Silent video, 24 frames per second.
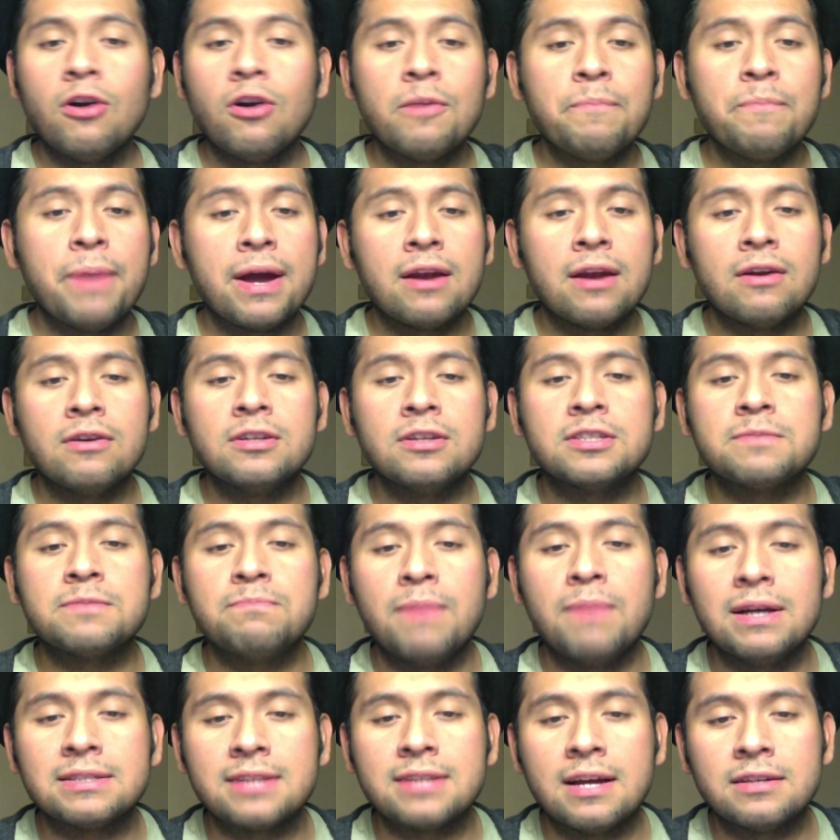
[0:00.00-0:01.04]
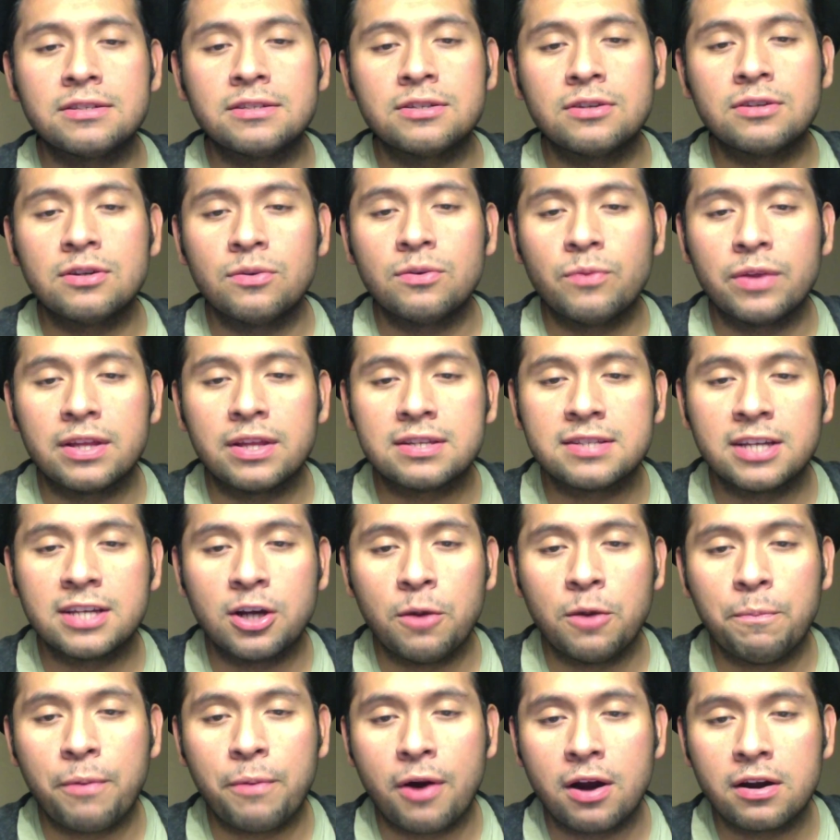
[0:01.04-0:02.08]
All competitors must enter with a
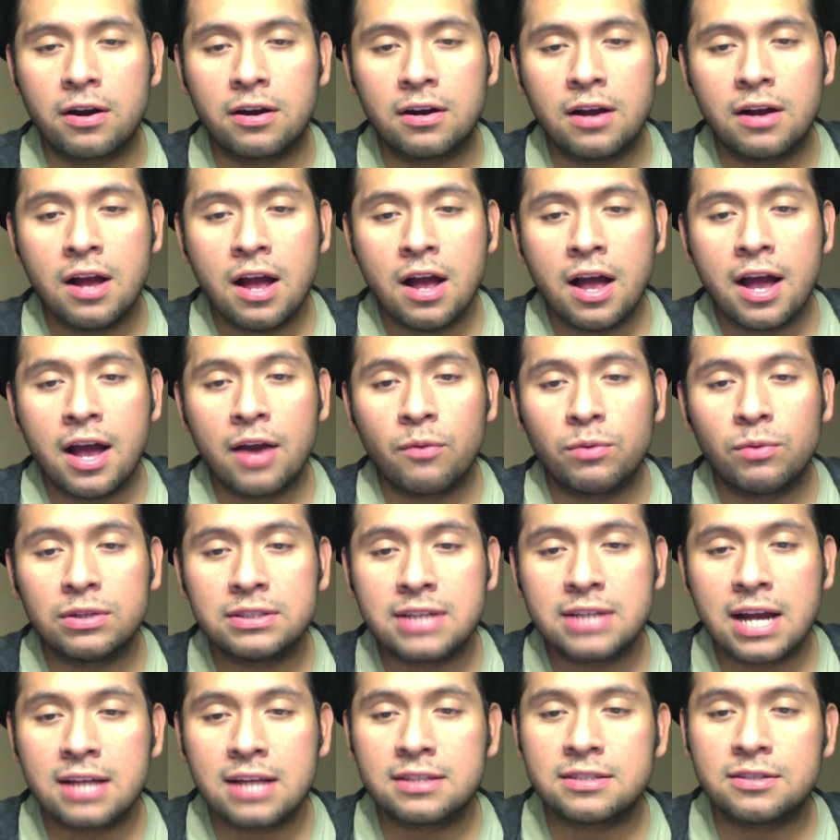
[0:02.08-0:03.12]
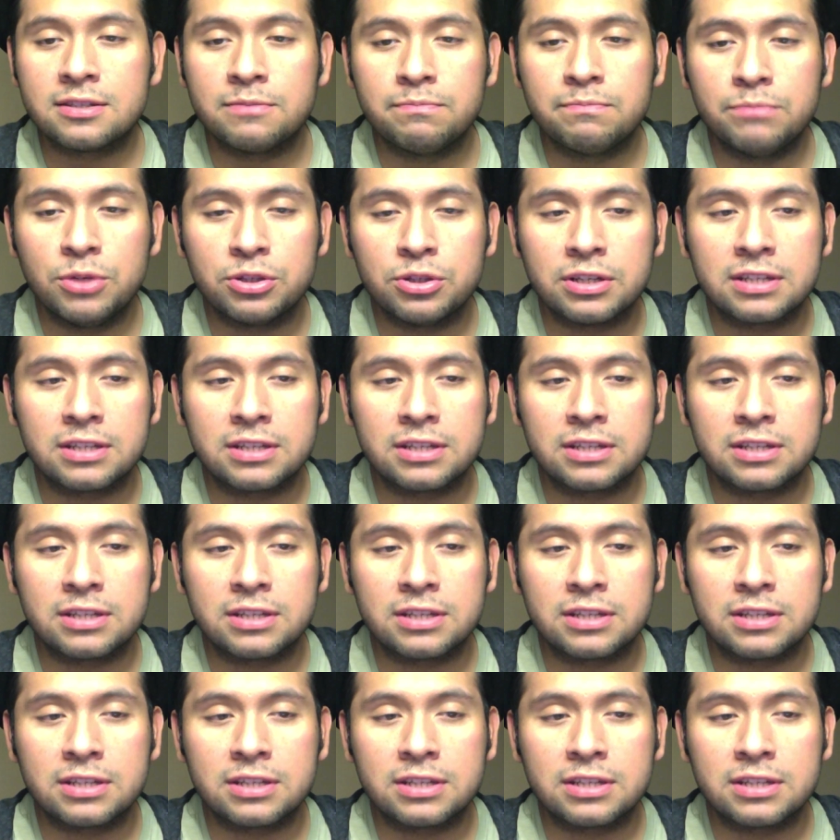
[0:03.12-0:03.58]
single partner and will dance to